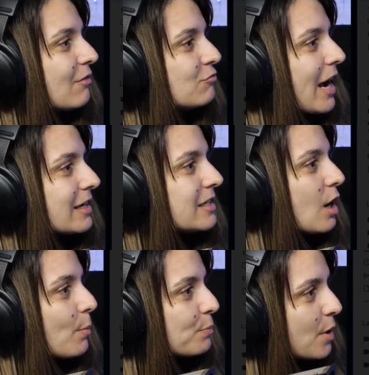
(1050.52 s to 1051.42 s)
Randy
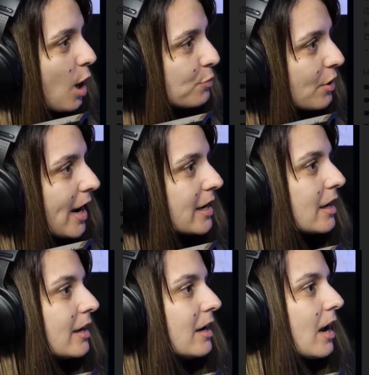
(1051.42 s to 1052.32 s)

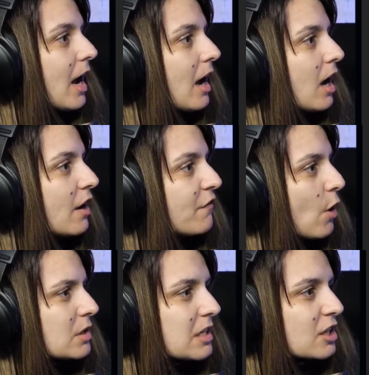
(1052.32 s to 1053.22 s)
O'Brien,
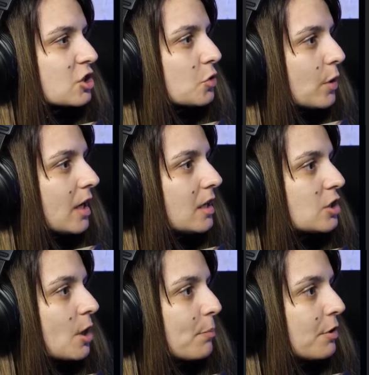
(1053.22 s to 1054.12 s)
/Twitch,